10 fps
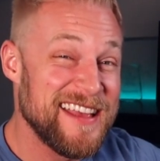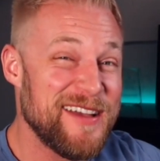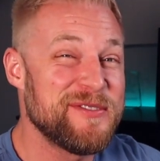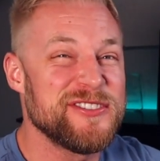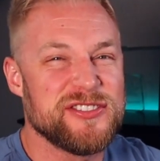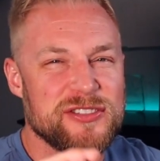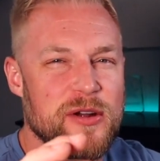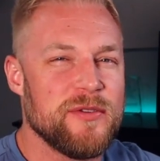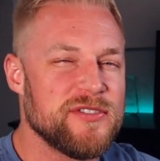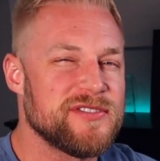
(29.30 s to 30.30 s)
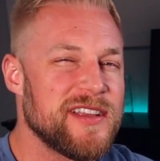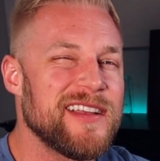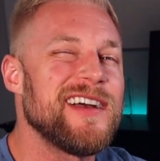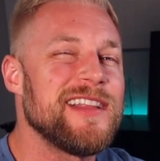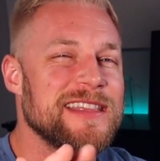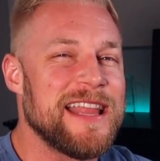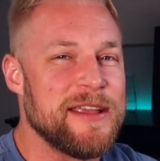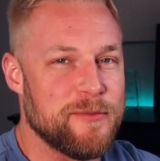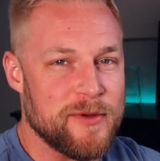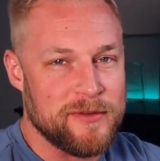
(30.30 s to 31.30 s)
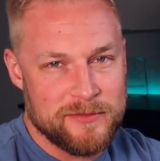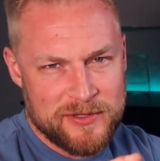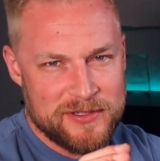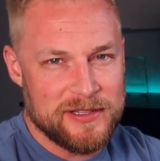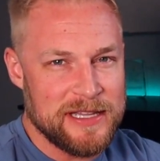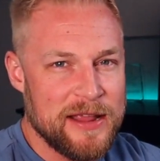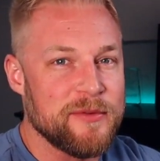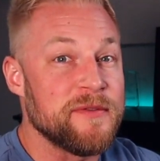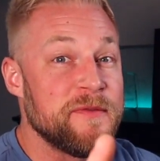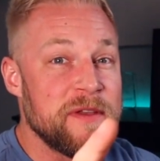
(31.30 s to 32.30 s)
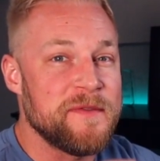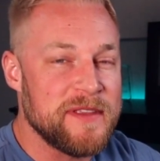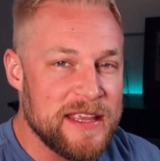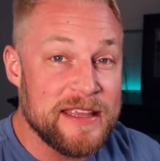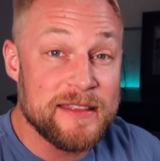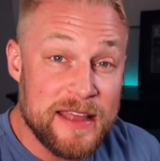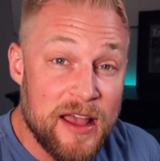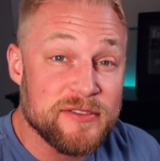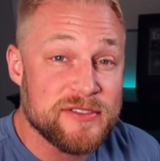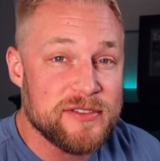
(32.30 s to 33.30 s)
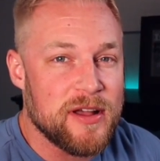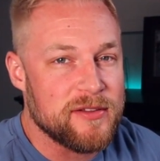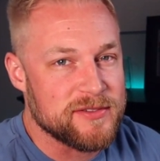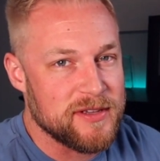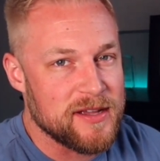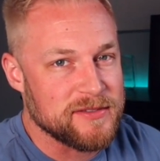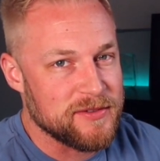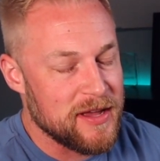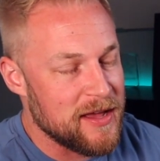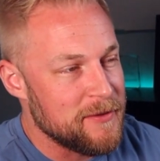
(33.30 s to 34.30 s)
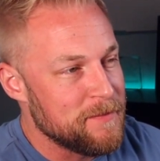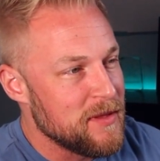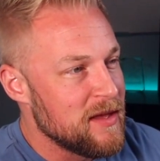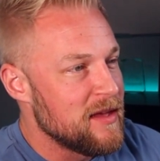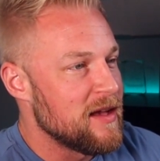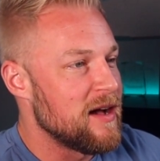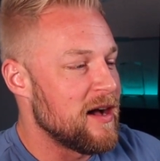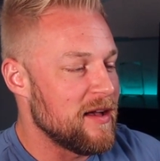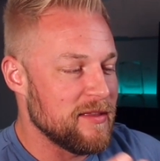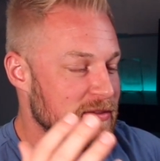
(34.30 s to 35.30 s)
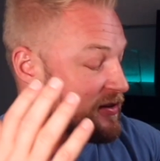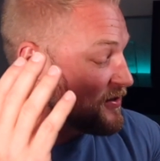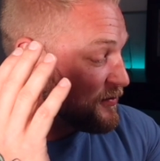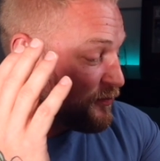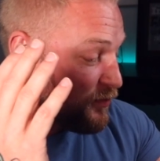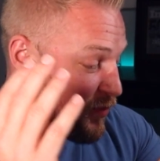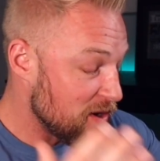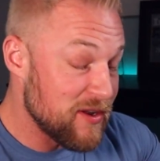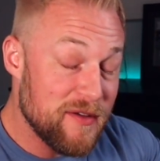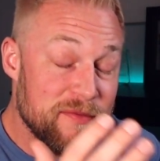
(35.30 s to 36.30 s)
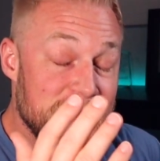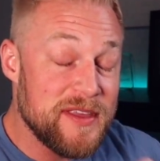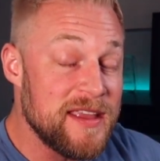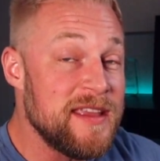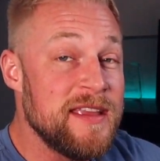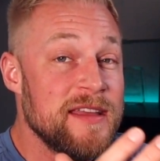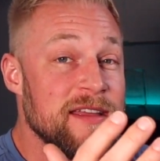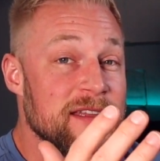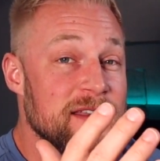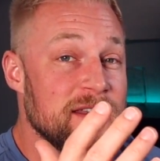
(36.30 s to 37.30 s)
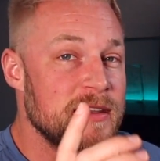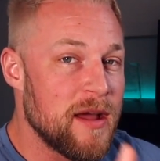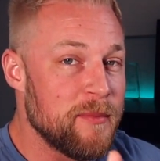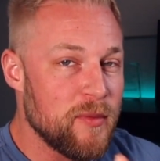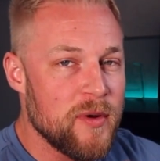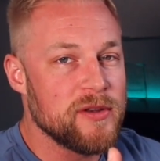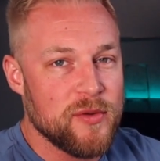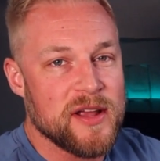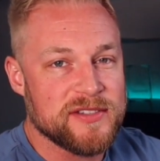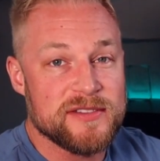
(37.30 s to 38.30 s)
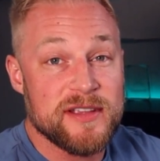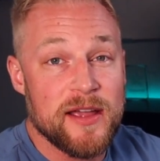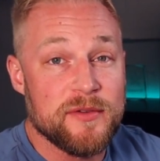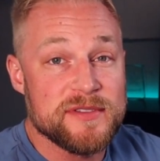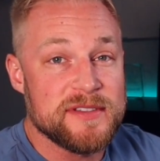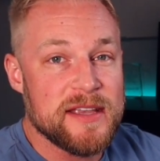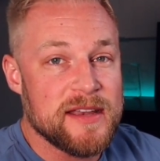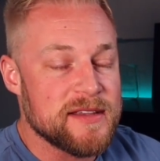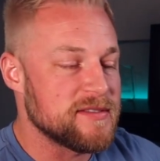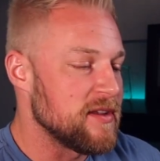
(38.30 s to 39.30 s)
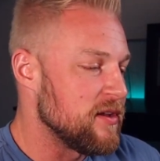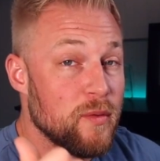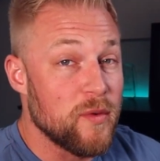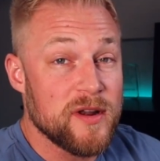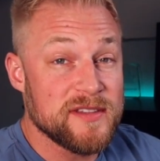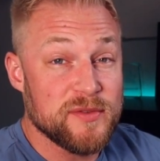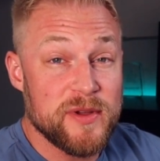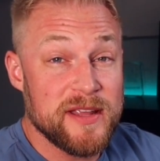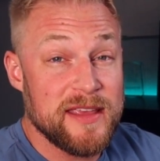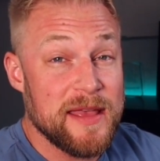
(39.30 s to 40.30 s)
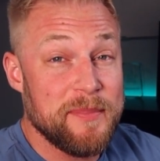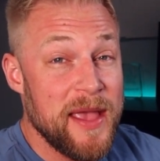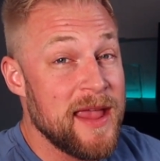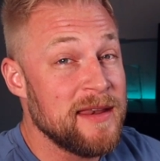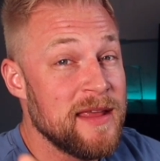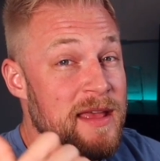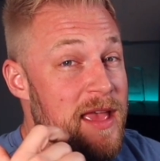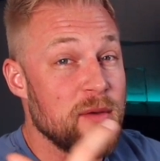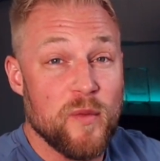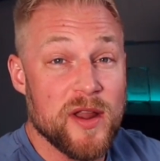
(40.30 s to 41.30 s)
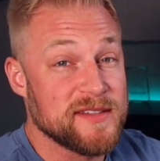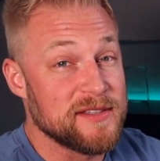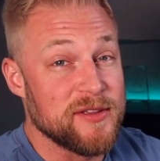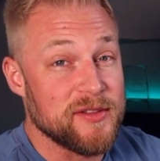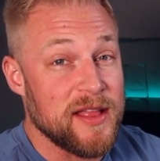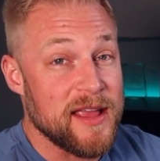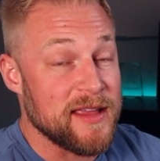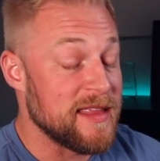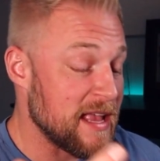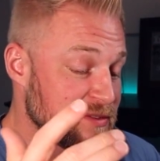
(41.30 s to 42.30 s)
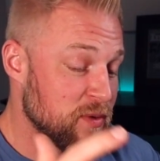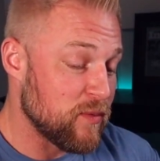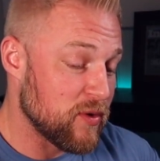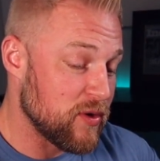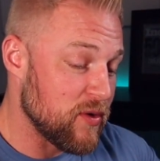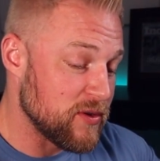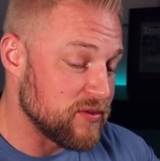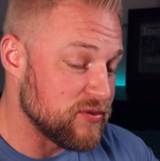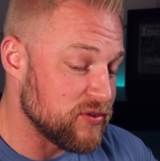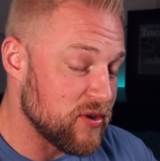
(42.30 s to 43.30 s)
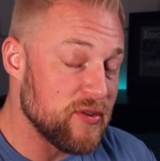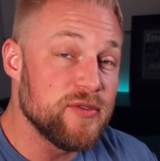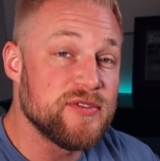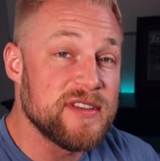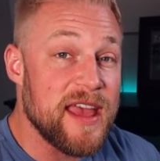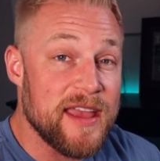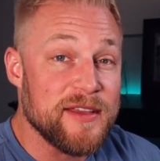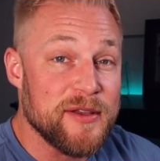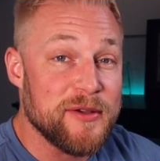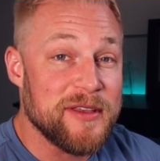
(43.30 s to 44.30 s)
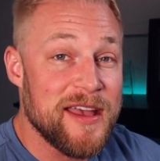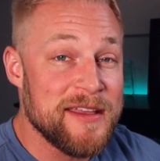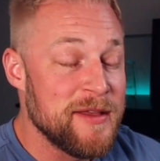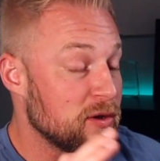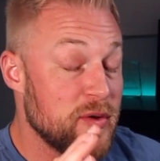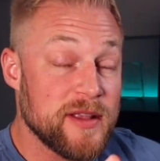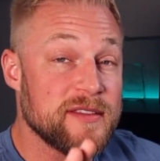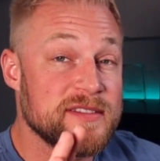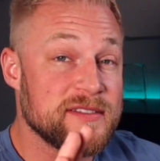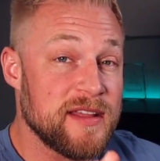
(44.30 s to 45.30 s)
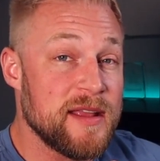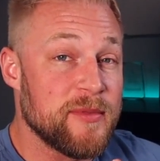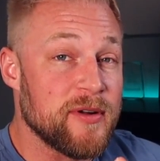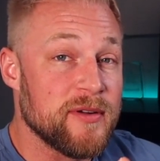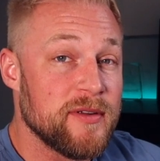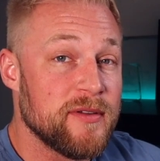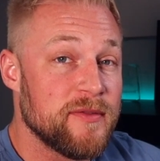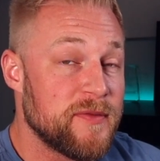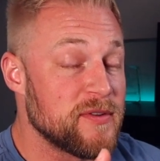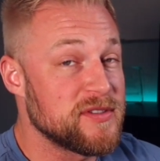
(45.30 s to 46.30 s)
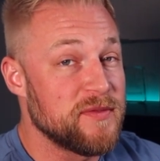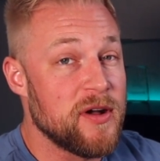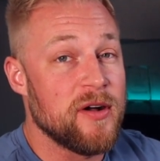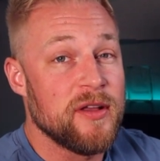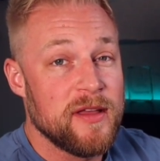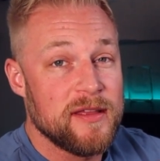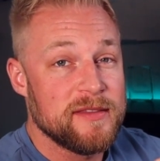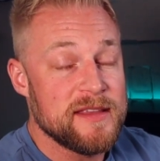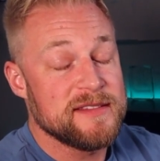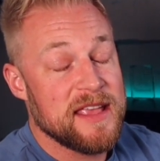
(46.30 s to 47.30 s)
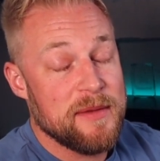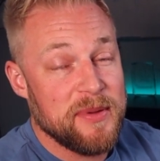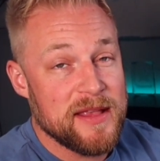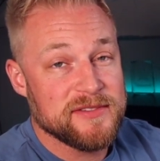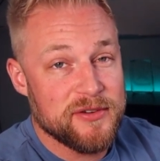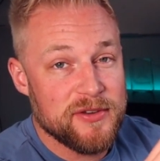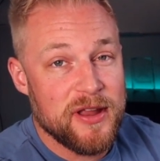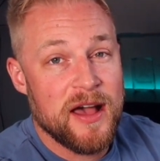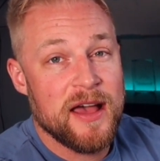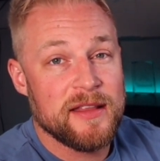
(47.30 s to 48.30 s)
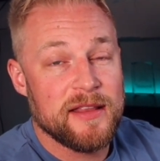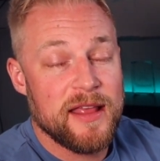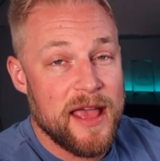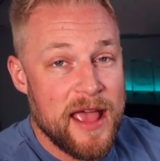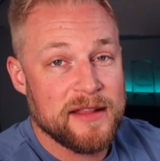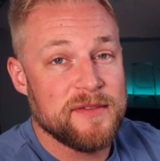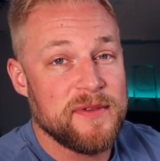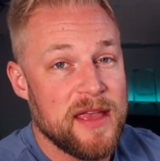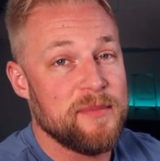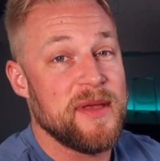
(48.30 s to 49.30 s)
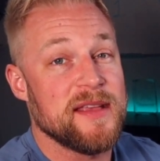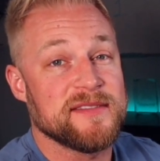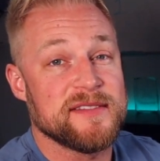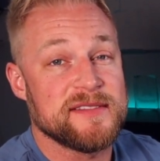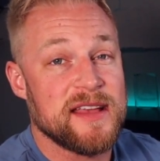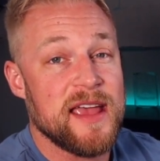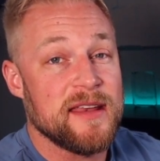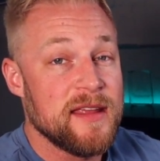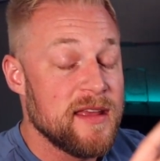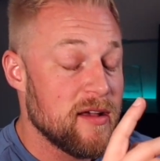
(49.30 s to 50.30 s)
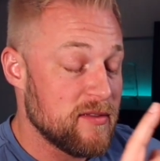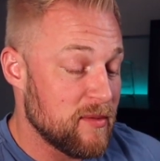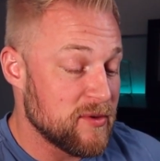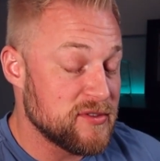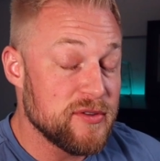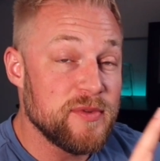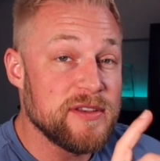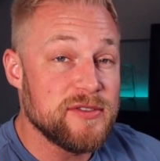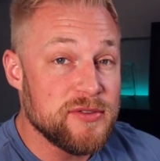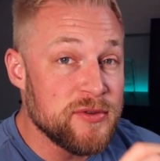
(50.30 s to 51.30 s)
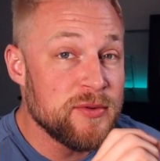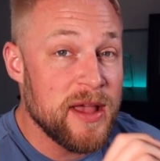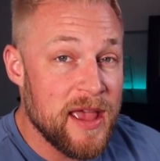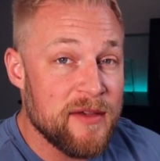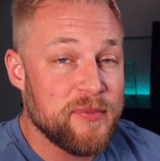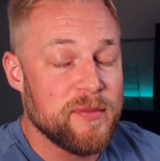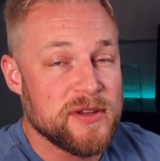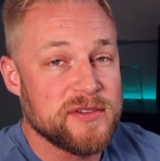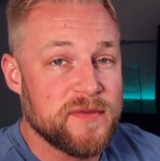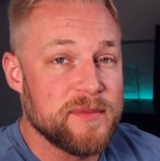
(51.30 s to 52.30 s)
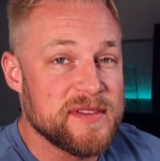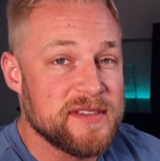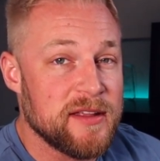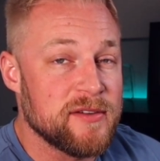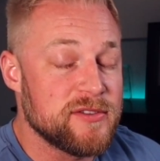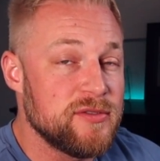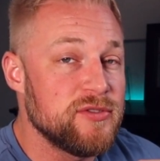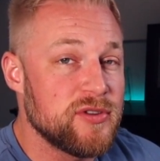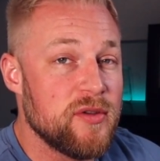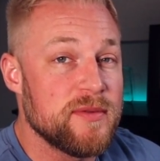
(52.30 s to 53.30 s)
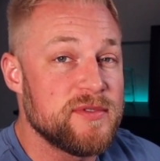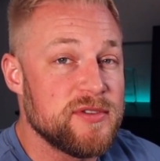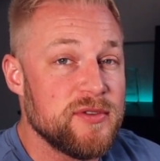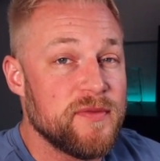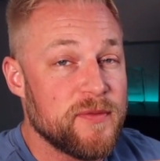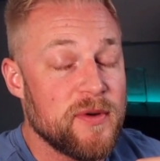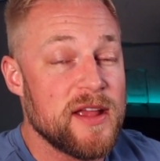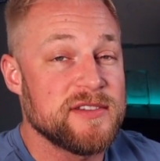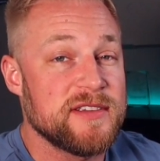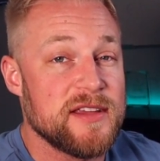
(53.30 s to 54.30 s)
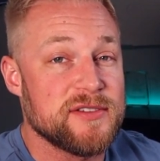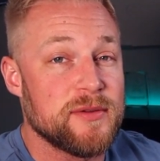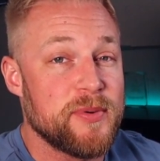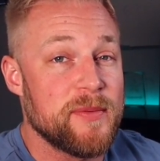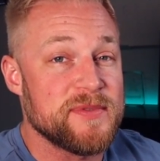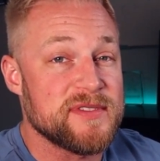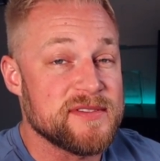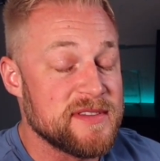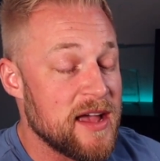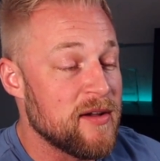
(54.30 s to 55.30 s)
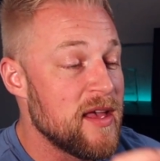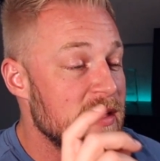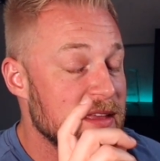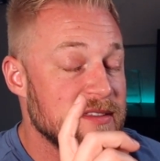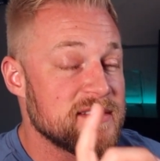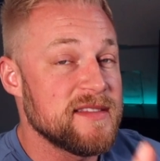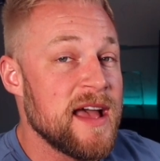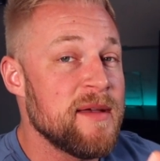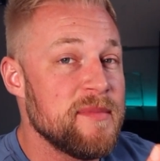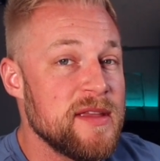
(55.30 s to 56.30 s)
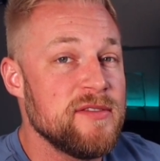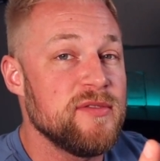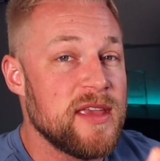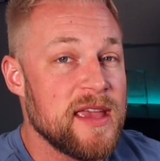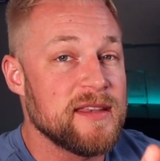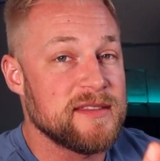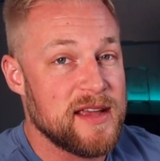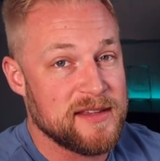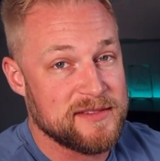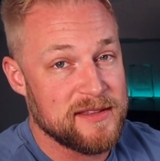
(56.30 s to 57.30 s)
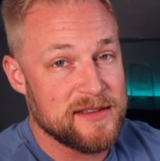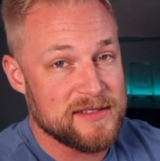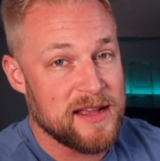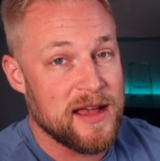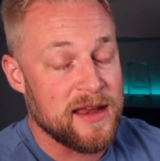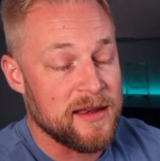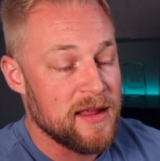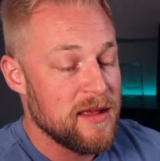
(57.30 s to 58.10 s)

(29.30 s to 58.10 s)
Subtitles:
We're going to start with just like a light one. Just a light one, $15,000, guys, okay? It's because one of the number one questions I always get is, what is a winning campaign and what does it look like? And that's what we're going to show you today, okay? Quick disclaimer. First of all, these campaigns are not active campaigns on the site. Number two, we do have permission from the seller to show them to you for educational purposes. Now, that does not mean you can't test the design.